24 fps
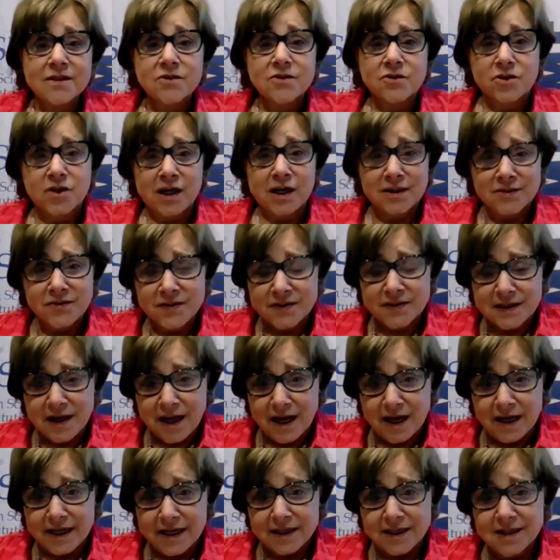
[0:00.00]
just
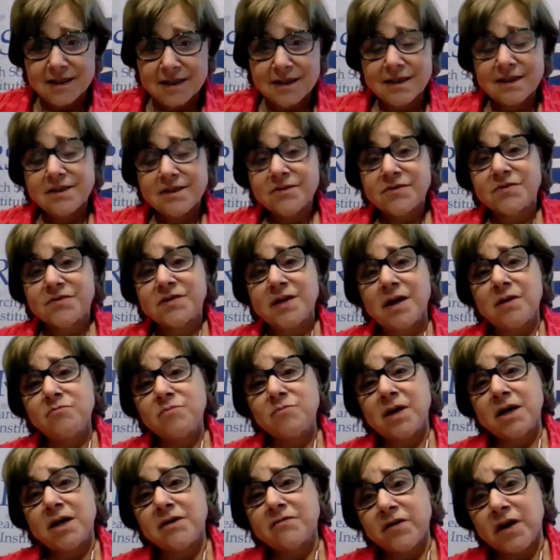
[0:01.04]
like
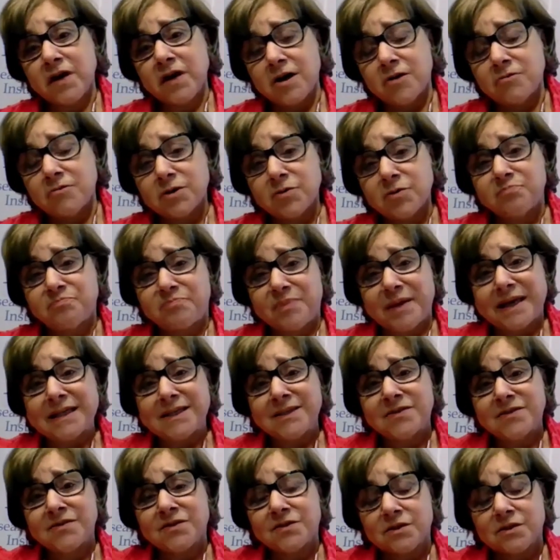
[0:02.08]
some of our
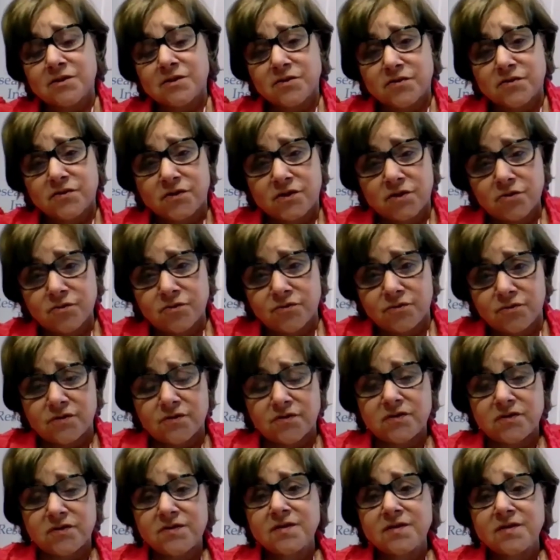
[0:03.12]
best
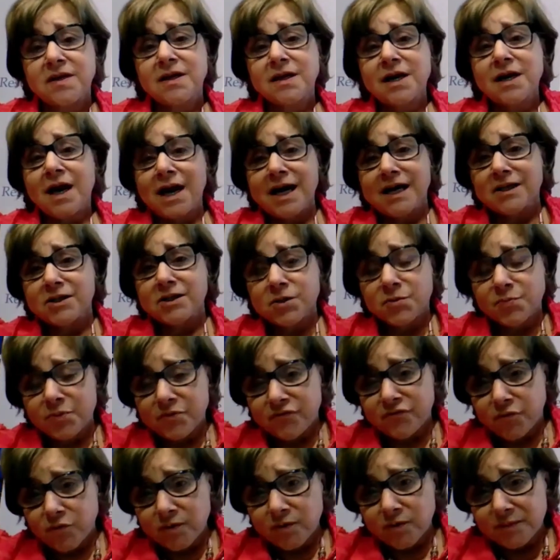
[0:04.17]
students, highest
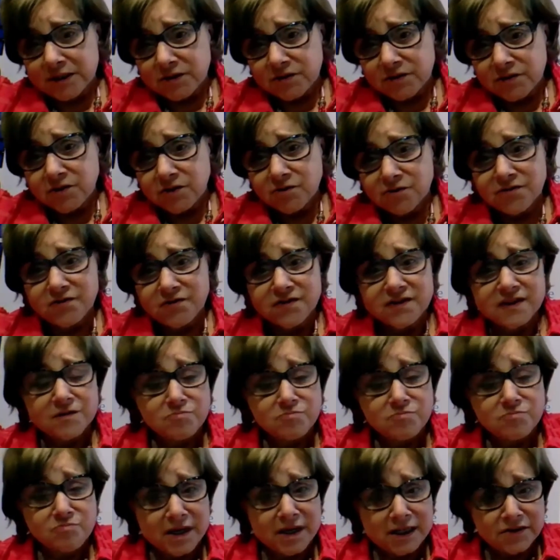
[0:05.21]
performing students
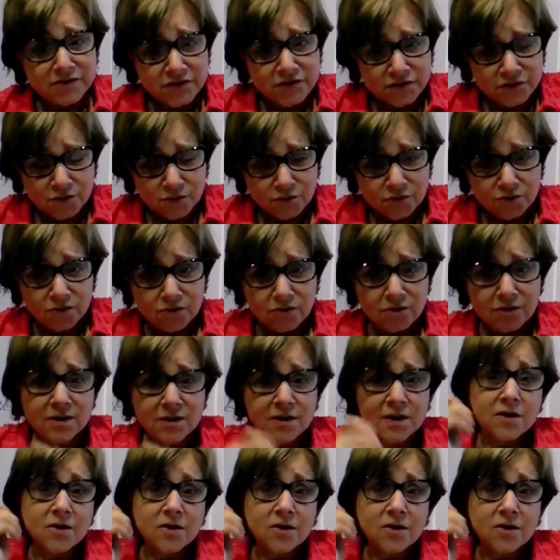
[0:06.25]
in med school,